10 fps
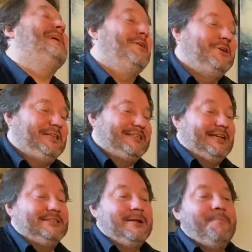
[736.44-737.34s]
how good this
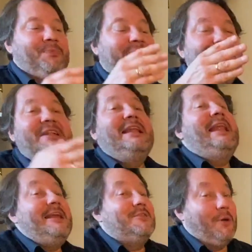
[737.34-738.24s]
is. Even in
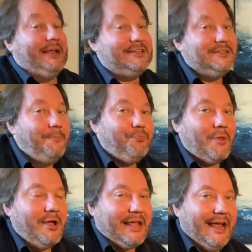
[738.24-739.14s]
Laithwaites,
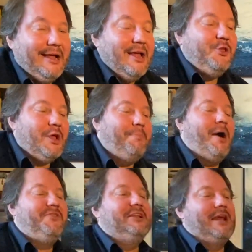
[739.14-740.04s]
okay, you can
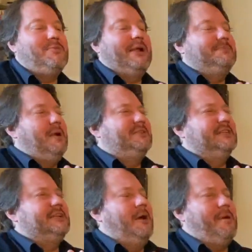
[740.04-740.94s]
buy this in Laithwaites most
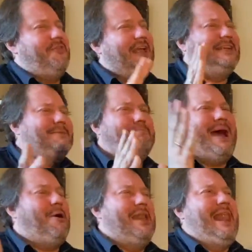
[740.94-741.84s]
of the time. I think it's
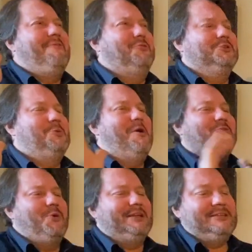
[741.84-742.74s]
about 11 or 12
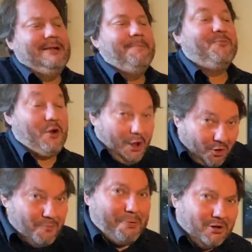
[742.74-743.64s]
quid for a
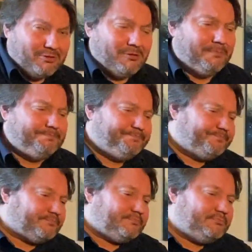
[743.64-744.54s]
whole bottle.
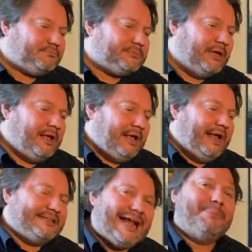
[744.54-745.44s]

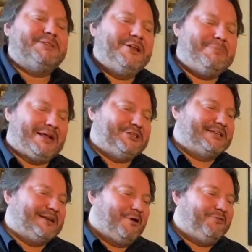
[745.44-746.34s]
It's absolutely magic
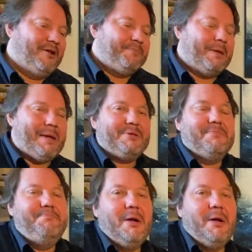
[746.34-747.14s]
stuff, and maybe the